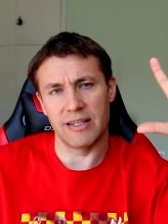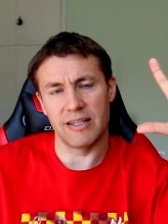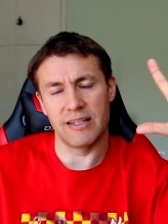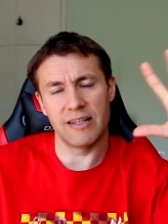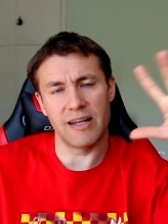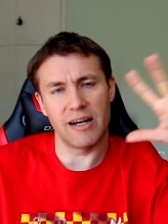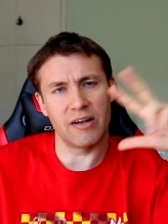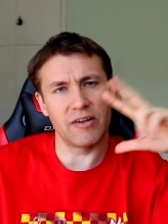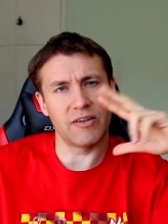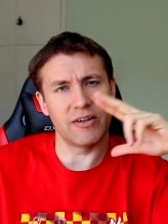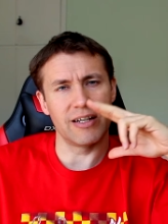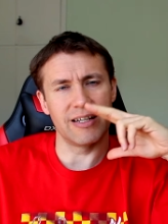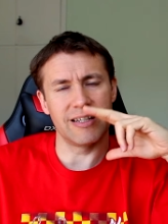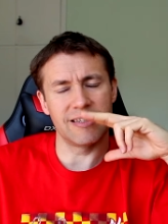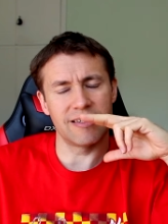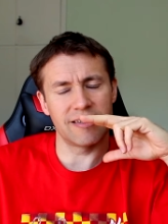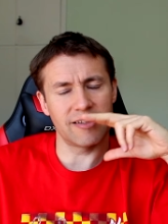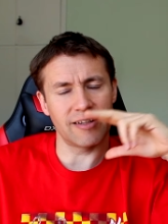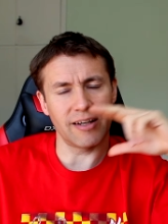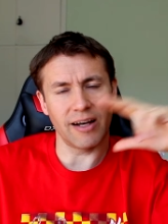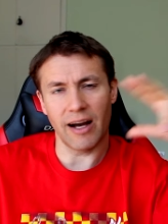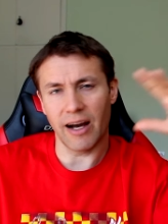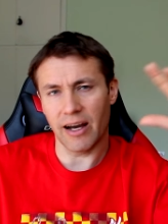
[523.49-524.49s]
in their
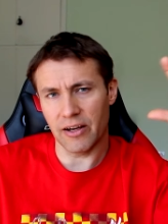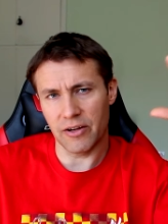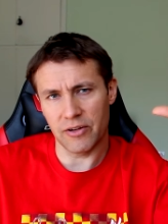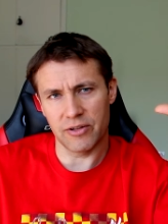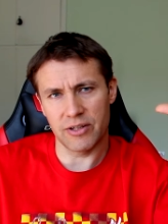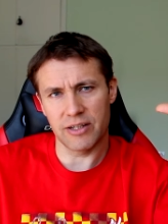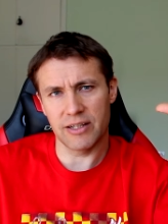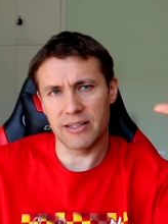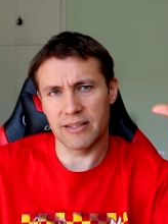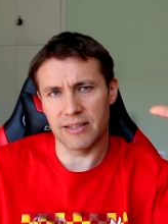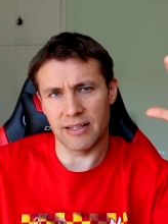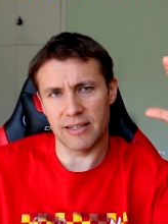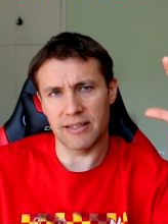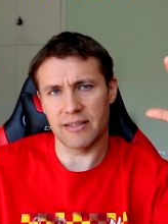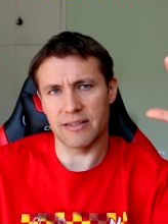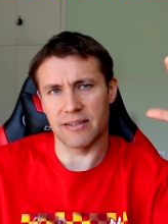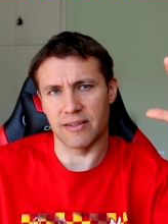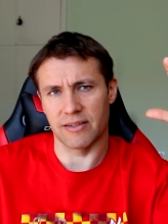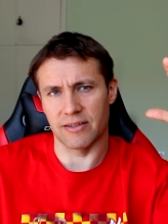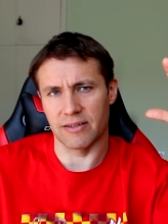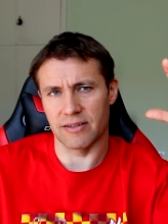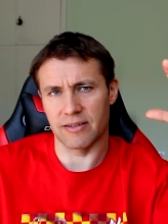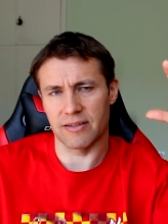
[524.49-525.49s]
entire
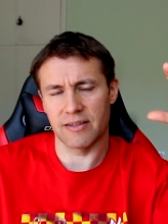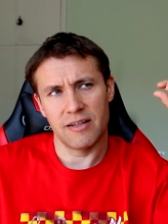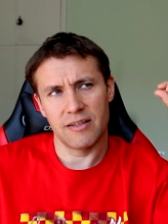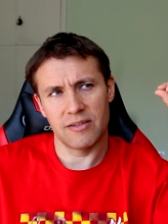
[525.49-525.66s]
existence,